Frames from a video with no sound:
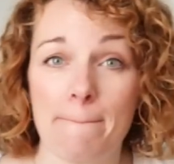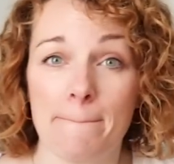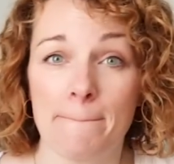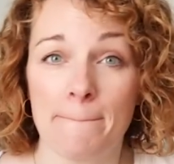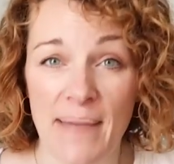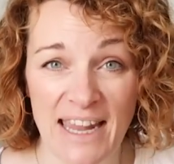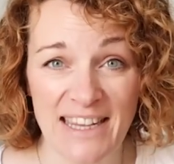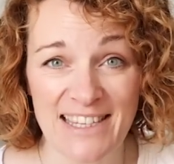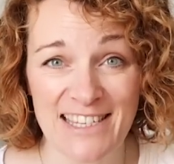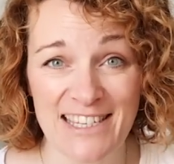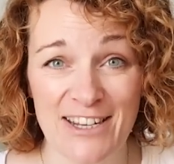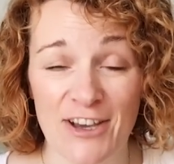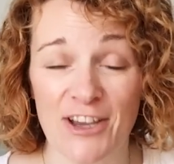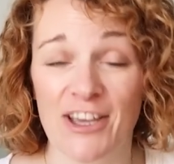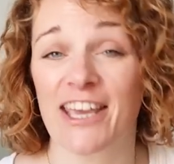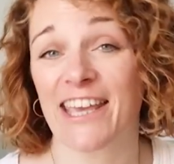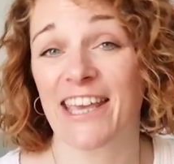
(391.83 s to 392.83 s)
men's
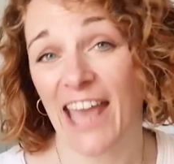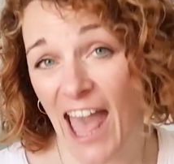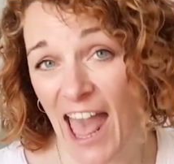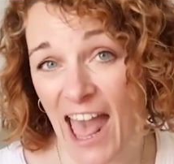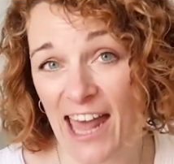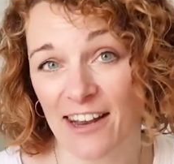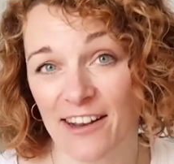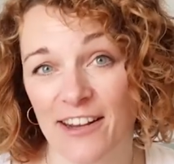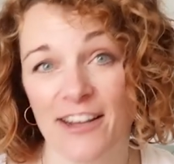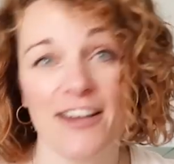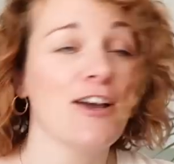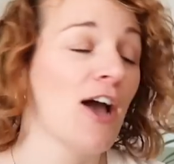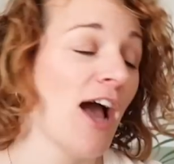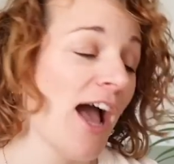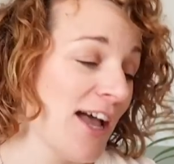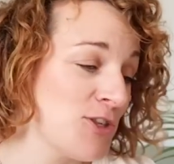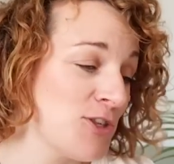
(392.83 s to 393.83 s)
look, Ken.
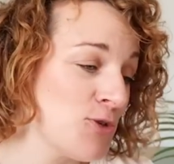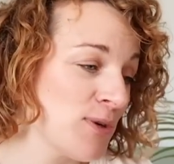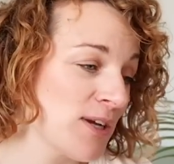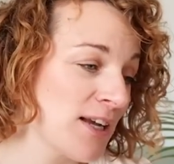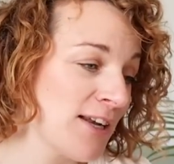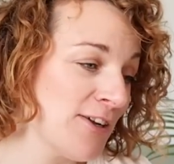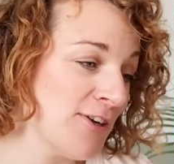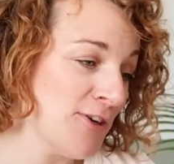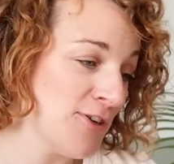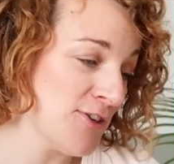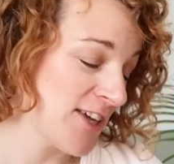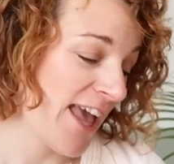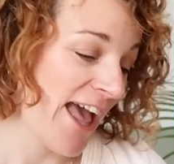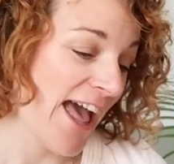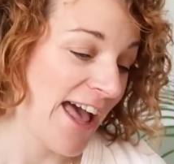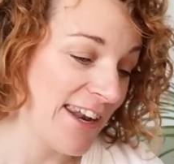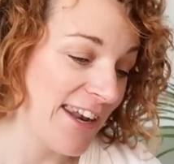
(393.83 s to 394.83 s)
Had to include
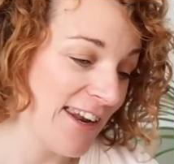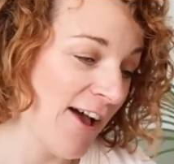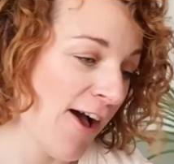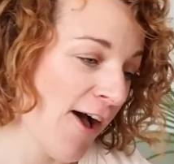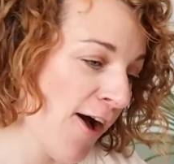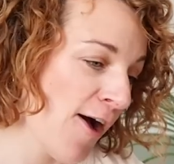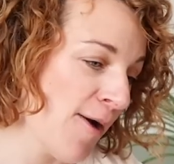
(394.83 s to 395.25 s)
Ken.